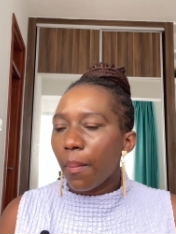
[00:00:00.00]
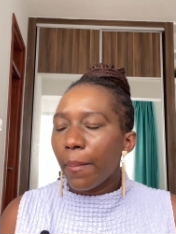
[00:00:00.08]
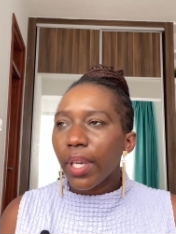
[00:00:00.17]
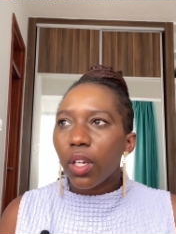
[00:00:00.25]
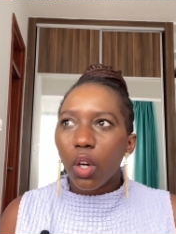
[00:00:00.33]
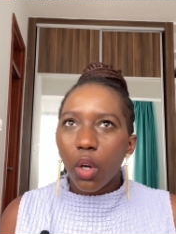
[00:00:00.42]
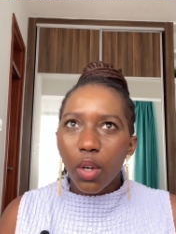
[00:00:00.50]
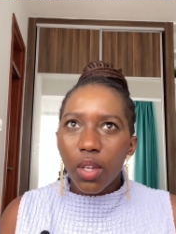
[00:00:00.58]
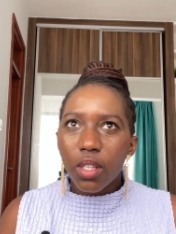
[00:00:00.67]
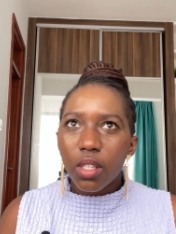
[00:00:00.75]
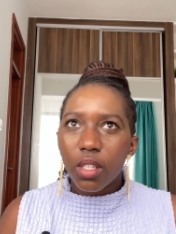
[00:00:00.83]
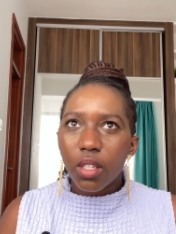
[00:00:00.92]

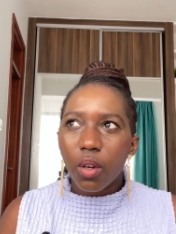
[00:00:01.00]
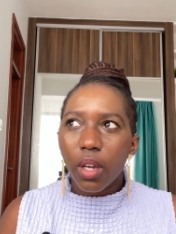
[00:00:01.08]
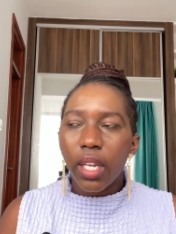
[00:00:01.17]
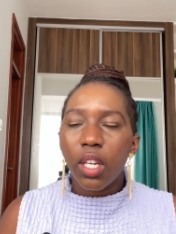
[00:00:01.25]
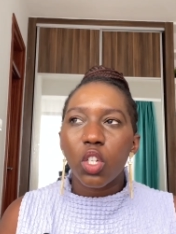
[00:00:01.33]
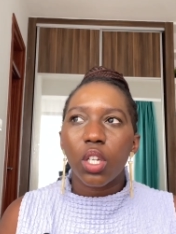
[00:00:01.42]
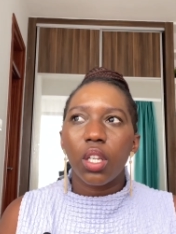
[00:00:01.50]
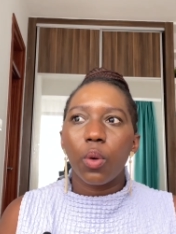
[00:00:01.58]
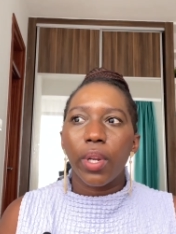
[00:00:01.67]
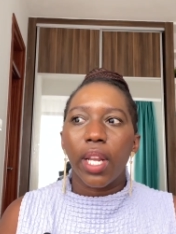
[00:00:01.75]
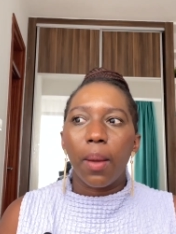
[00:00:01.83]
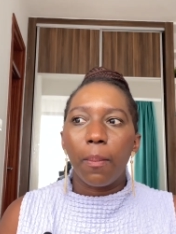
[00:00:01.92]
Because initially
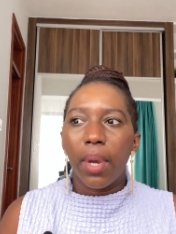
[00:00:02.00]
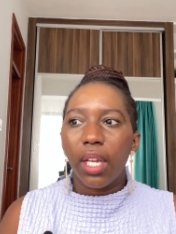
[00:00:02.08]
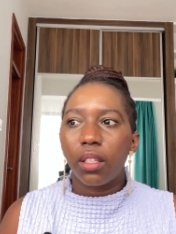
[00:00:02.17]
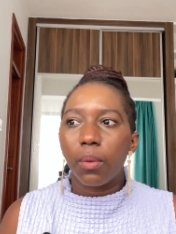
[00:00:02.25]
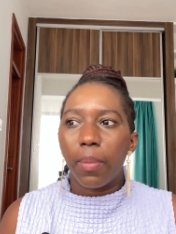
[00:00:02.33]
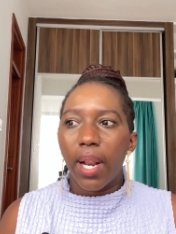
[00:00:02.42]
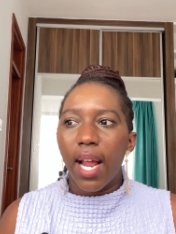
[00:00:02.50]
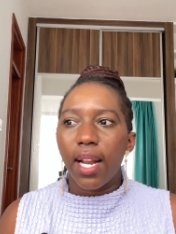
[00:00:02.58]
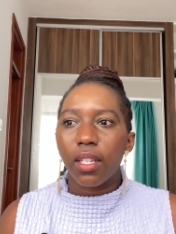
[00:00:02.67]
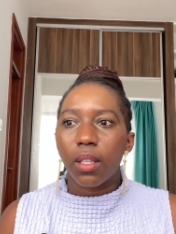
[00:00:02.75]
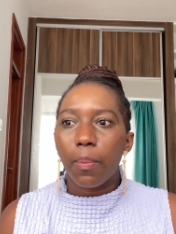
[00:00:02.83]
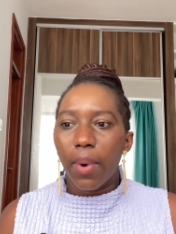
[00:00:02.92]
when I made the plan,
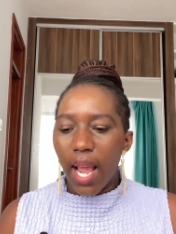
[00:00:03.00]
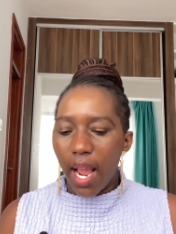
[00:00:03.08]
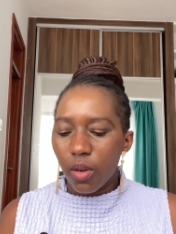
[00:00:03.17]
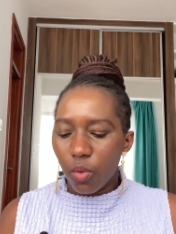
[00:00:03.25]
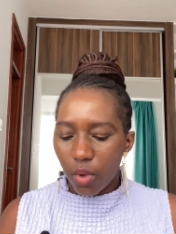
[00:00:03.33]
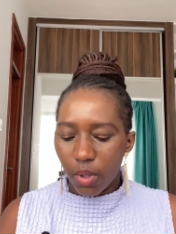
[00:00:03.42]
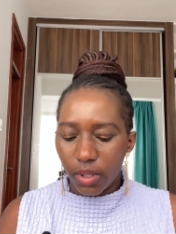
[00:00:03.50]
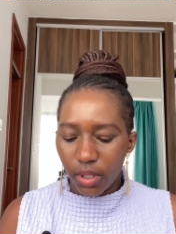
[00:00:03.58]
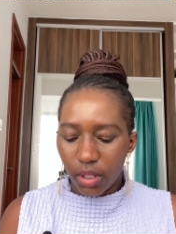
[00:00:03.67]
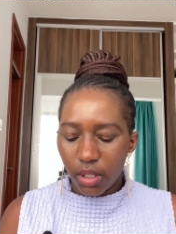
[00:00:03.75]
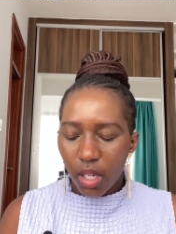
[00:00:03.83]
the plan was